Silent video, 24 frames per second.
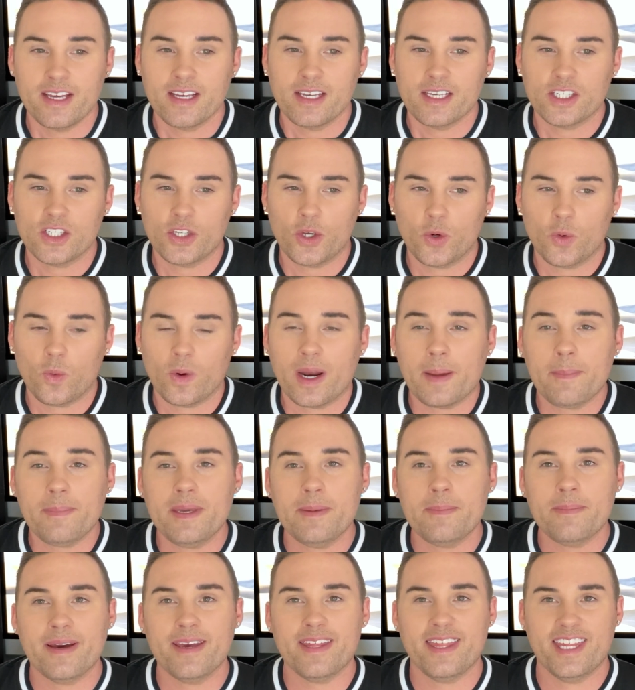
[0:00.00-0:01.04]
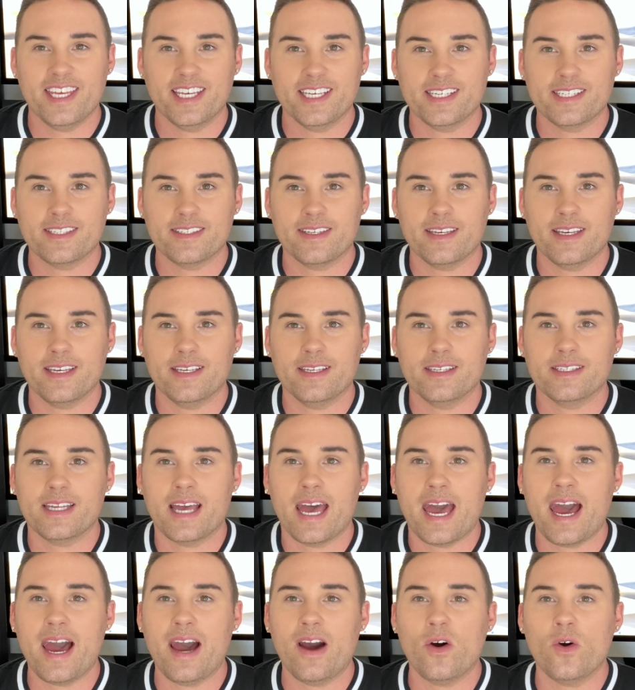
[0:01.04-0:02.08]
So what I mean by this is,
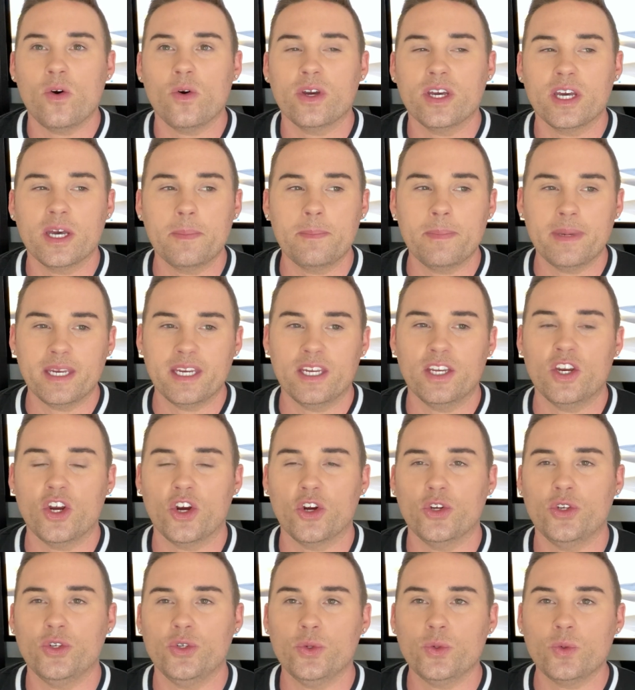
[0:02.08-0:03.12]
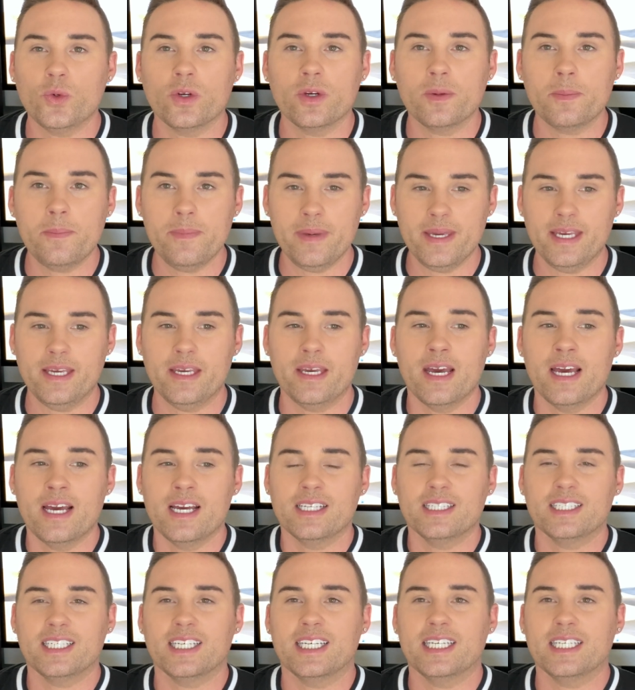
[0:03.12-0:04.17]
how committed are you going to be
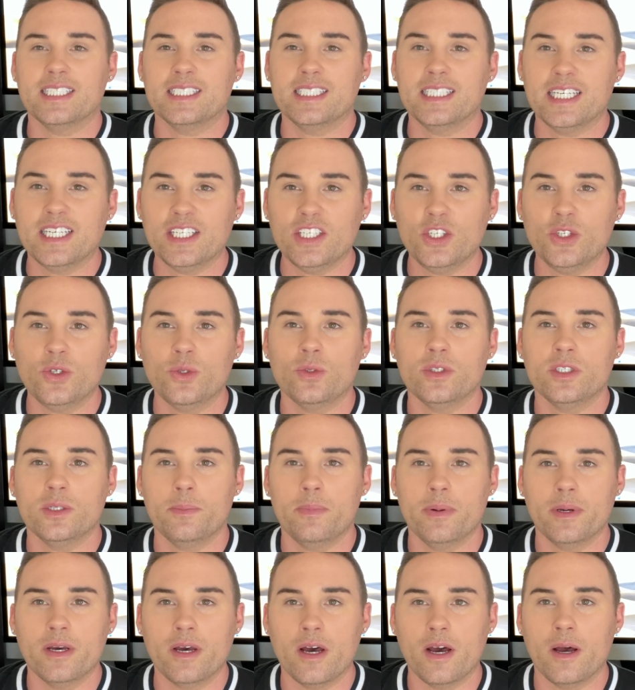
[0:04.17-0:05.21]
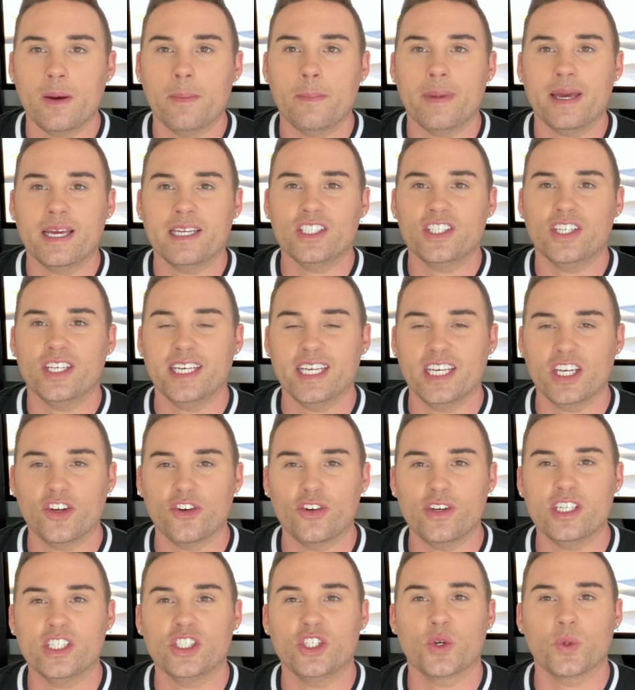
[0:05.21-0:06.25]
to continue to become and to
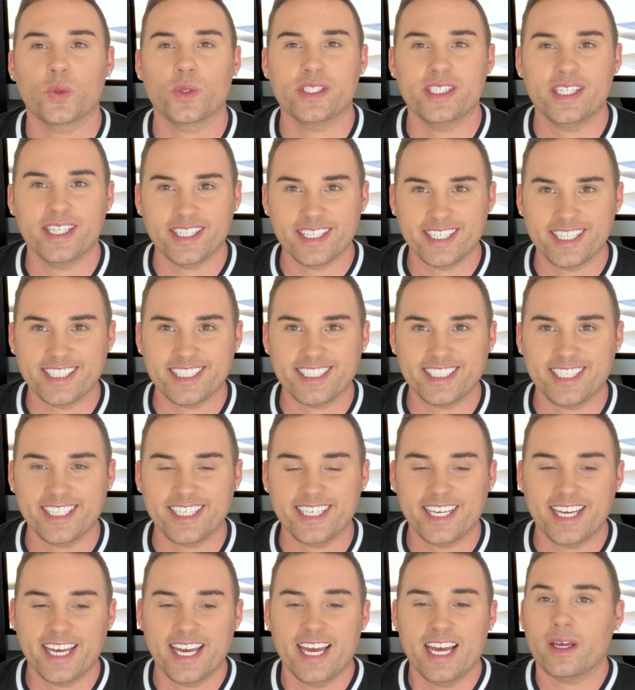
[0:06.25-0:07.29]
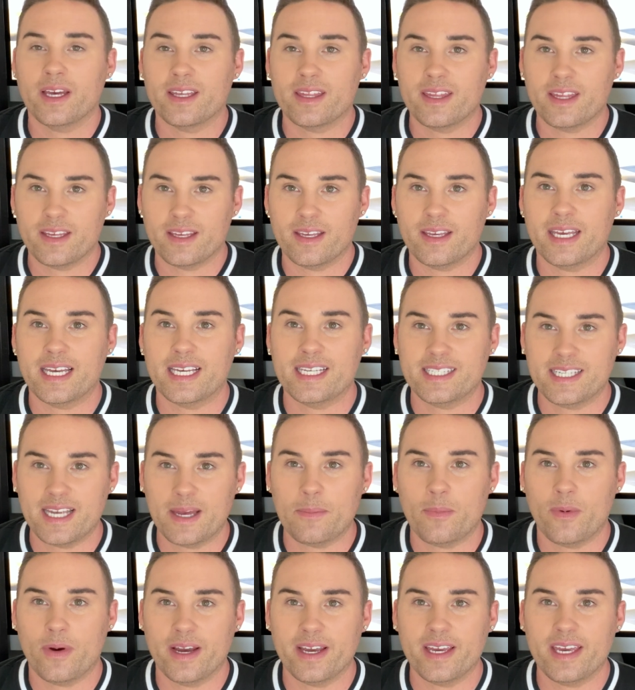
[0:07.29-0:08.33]
increase your resiliency? Like the
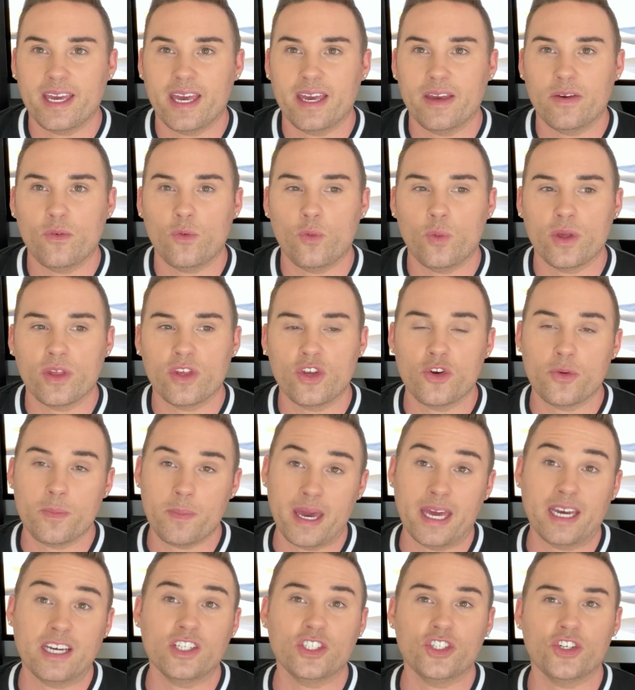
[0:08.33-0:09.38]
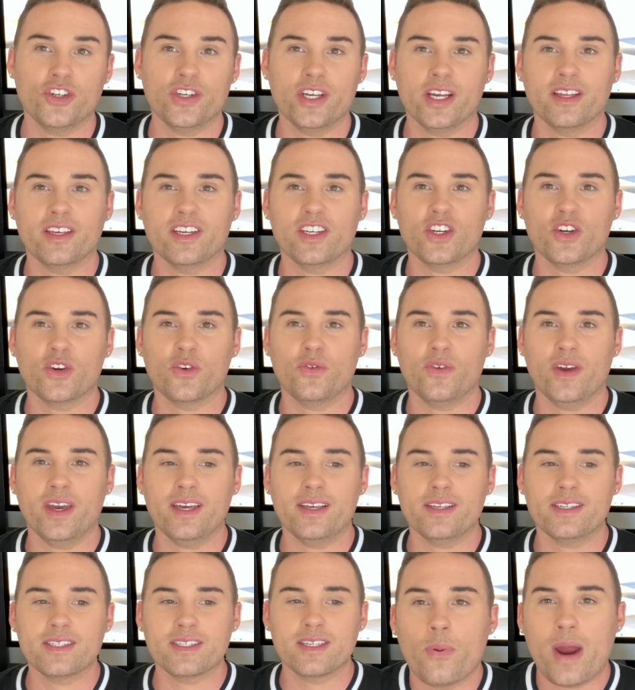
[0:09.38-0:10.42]
example I gave with your manager yelling in your
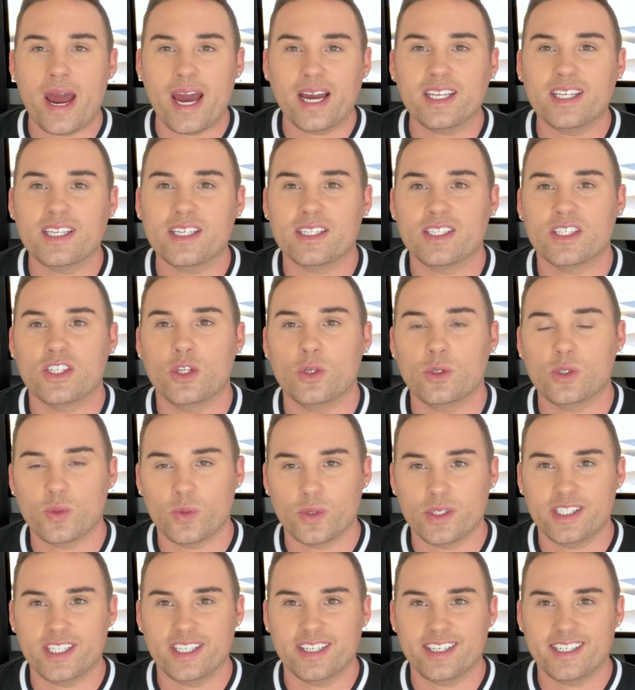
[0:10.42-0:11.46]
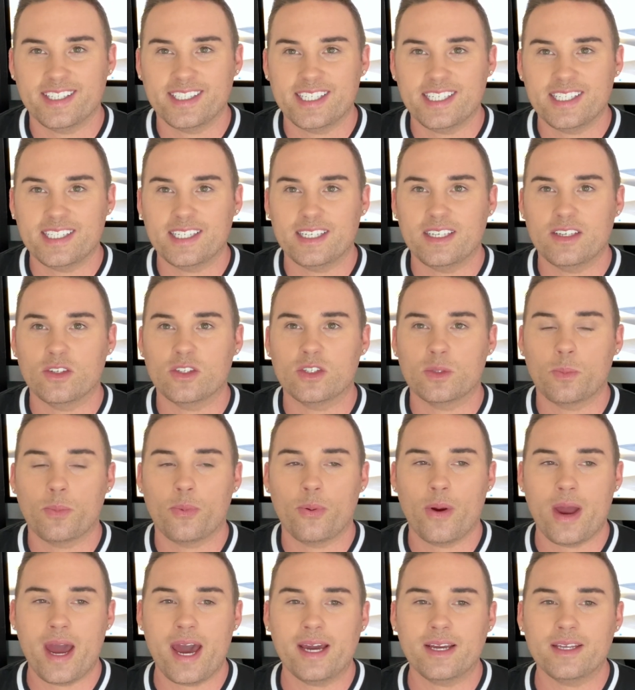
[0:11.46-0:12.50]
face, practice those resiliency skills,
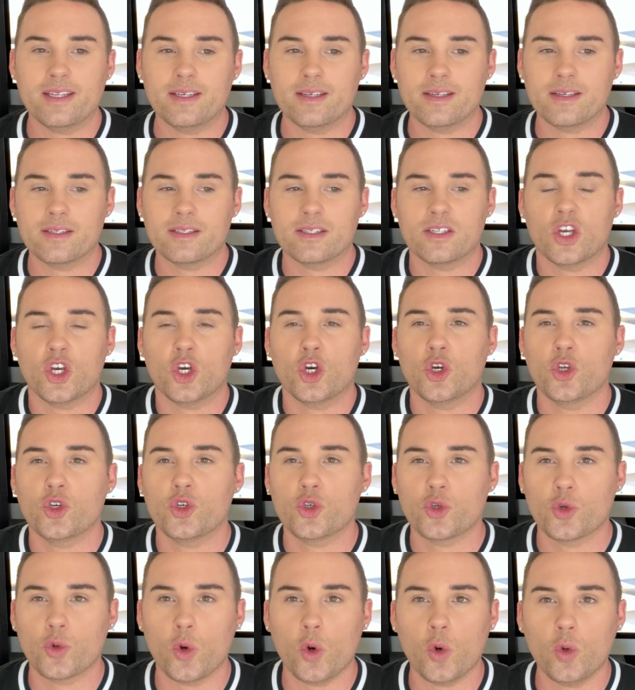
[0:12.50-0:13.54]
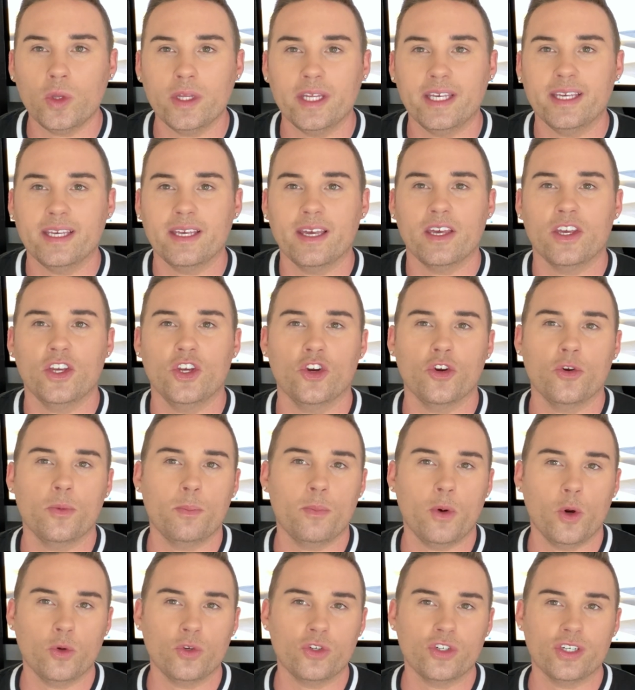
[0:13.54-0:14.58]
practice controlling your
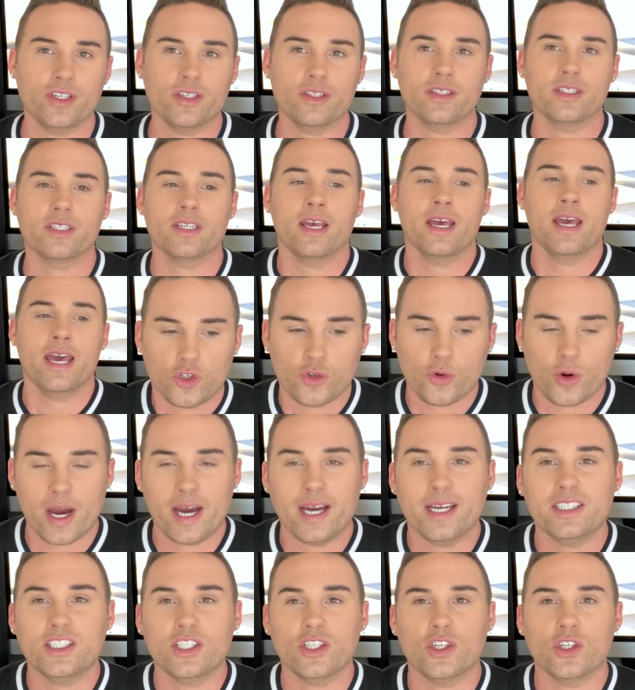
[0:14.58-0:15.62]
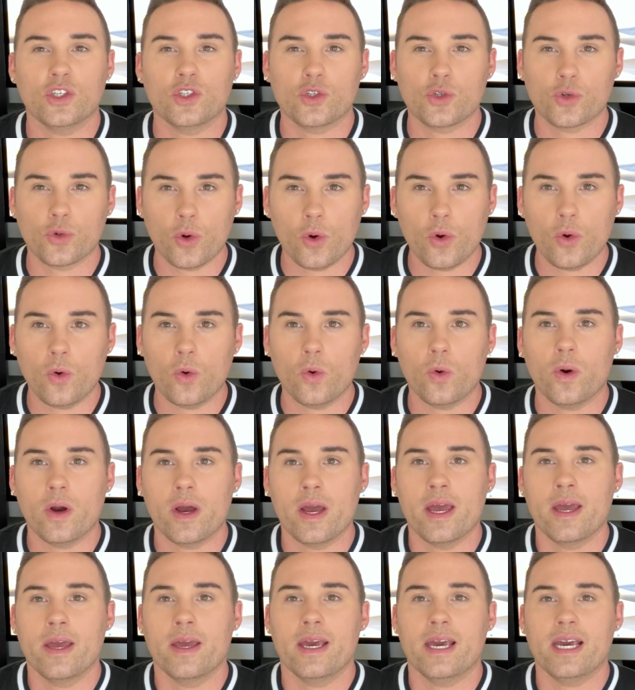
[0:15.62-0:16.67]
emotions, try to control
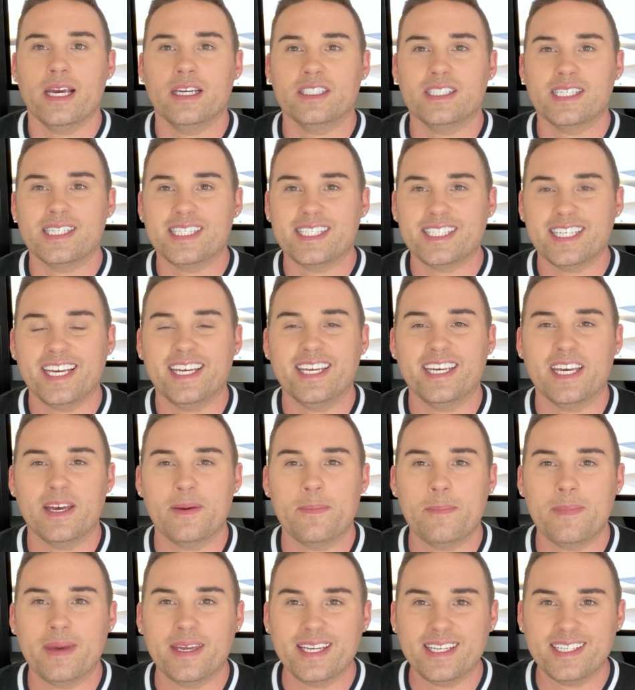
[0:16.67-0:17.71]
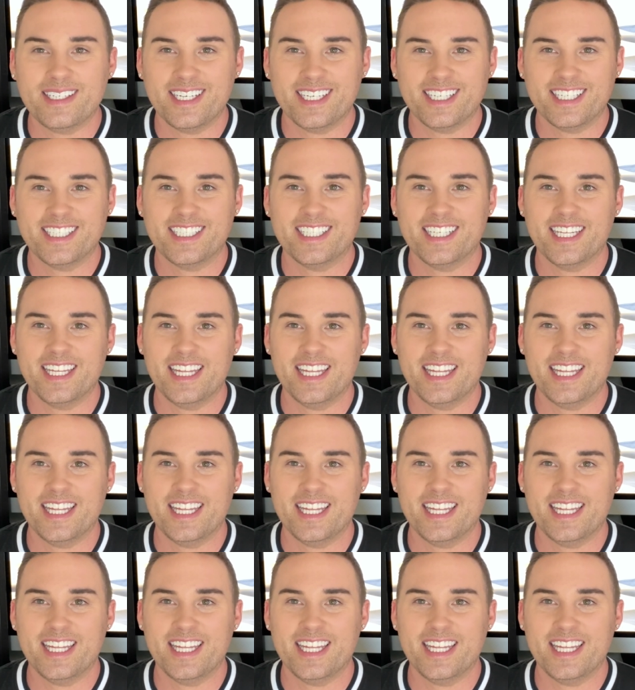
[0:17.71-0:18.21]
and to stay committed to